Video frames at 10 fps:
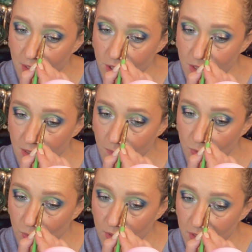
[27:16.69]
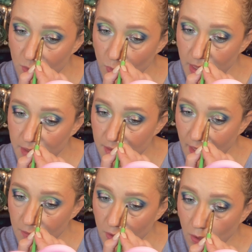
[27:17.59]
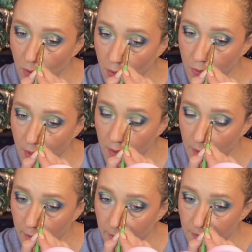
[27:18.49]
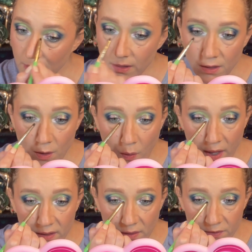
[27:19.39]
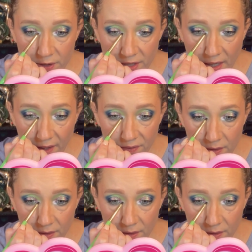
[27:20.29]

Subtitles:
She seems really sweet and down to earth, and, you know, I love her to death.